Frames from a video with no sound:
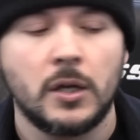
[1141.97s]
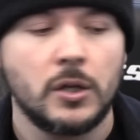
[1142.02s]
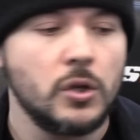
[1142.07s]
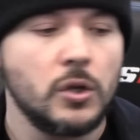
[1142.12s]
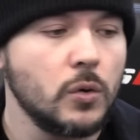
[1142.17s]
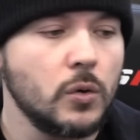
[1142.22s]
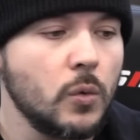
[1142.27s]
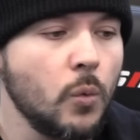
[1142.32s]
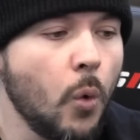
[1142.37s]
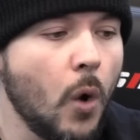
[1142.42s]

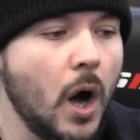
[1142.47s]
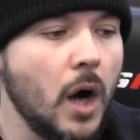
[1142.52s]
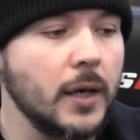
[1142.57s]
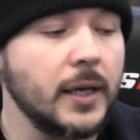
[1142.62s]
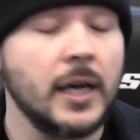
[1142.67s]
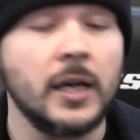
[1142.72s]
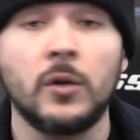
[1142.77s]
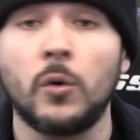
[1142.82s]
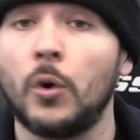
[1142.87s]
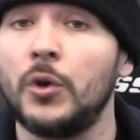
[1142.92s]
You walk
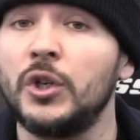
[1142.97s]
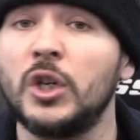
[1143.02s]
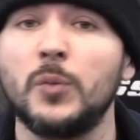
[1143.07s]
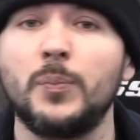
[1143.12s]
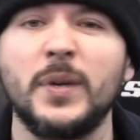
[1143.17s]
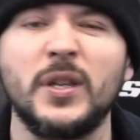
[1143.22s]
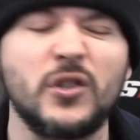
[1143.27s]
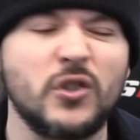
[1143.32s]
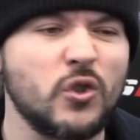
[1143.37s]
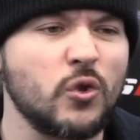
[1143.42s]
in, or you could
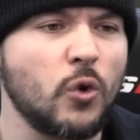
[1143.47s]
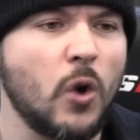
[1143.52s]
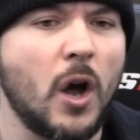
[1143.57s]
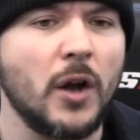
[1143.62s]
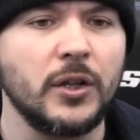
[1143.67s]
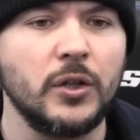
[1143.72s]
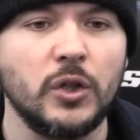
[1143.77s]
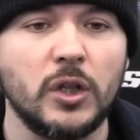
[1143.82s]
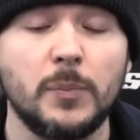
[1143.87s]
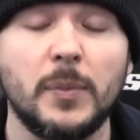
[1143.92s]
be
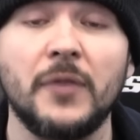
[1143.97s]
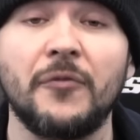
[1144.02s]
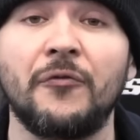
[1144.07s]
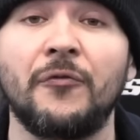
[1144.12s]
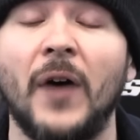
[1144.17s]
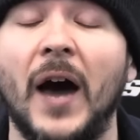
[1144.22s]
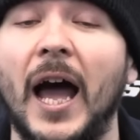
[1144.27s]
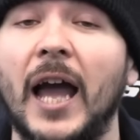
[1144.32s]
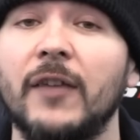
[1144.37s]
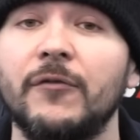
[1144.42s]
scrawny. You could be
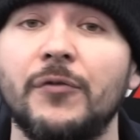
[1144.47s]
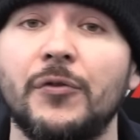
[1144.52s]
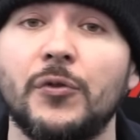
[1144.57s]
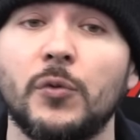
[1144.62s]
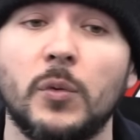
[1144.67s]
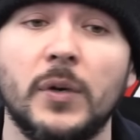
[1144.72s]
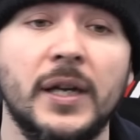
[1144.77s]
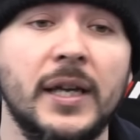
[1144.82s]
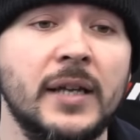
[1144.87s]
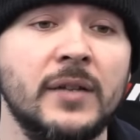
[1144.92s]
five
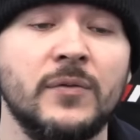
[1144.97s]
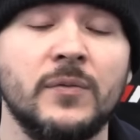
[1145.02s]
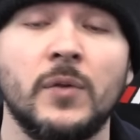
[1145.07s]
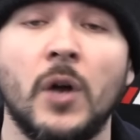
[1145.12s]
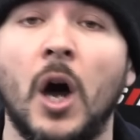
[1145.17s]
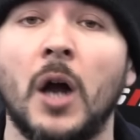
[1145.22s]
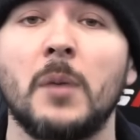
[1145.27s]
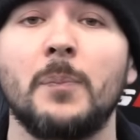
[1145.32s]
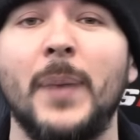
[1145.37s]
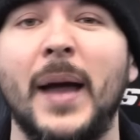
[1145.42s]
three and
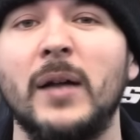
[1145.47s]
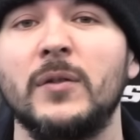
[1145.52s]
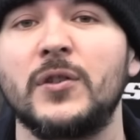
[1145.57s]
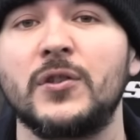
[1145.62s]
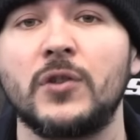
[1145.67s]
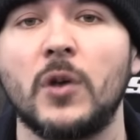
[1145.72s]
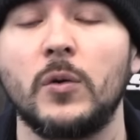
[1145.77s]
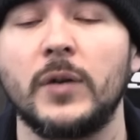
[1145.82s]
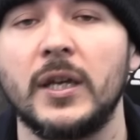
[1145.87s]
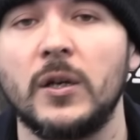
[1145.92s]
100 pounds
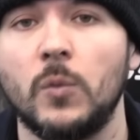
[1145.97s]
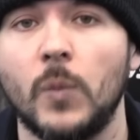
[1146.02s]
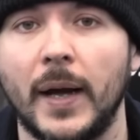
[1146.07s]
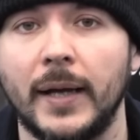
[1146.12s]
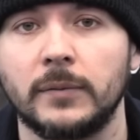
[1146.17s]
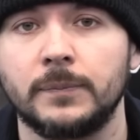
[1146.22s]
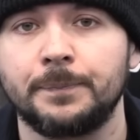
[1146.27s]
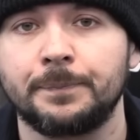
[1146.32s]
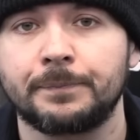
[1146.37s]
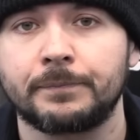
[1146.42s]
soaking wet.